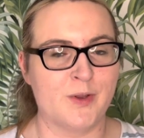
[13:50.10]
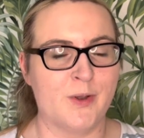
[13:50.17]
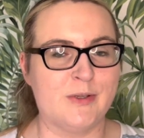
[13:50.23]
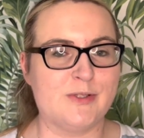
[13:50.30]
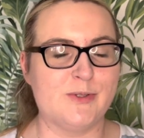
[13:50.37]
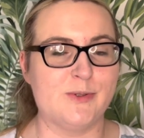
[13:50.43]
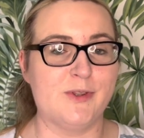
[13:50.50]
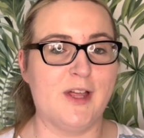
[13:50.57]

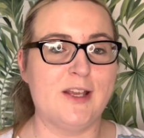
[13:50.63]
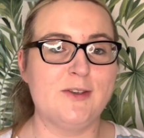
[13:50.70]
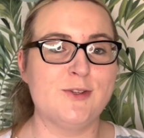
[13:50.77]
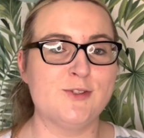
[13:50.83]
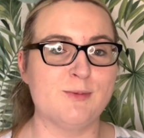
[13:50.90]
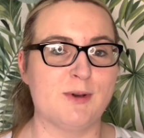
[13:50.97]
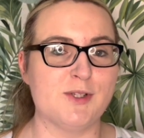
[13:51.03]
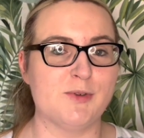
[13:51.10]
So thank you
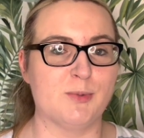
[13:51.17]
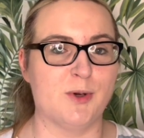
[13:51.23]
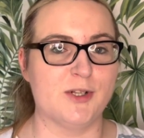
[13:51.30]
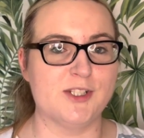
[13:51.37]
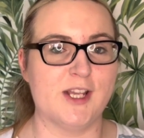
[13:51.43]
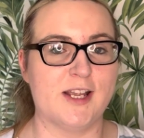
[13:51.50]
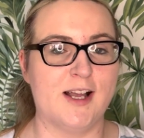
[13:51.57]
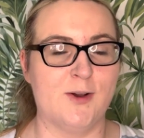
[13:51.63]
so much for
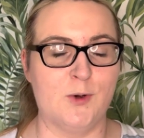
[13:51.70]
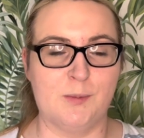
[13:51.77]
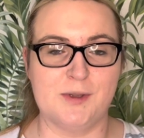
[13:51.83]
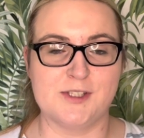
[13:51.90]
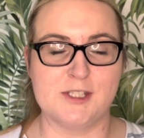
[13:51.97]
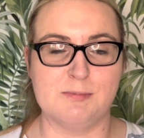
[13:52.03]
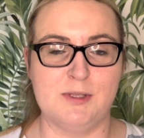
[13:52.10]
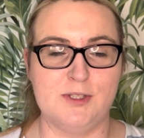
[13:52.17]
watching. I hope
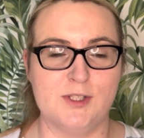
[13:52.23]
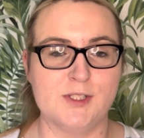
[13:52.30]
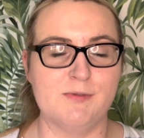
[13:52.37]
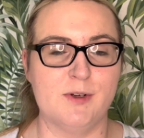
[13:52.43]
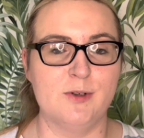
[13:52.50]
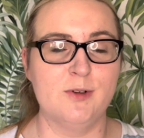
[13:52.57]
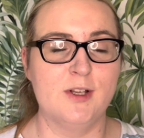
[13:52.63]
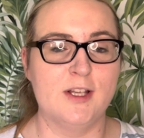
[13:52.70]
this has been
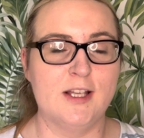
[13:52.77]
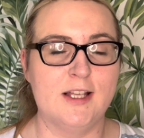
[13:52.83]
useful.